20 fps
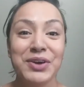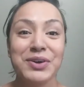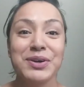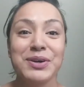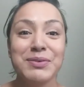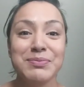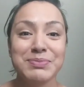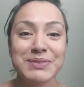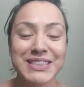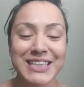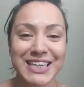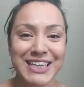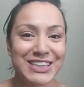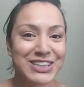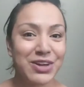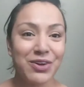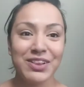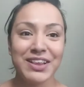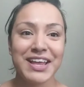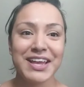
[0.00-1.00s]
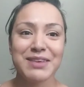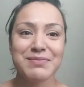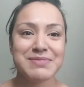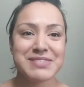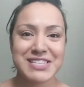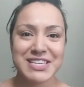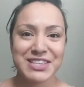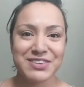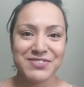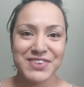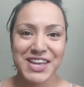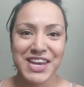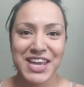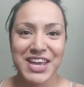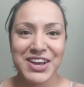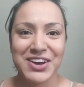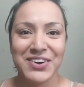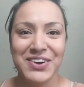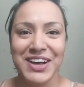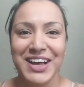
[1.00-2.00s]
Oops, don't let him see the
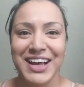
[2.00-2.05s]
video.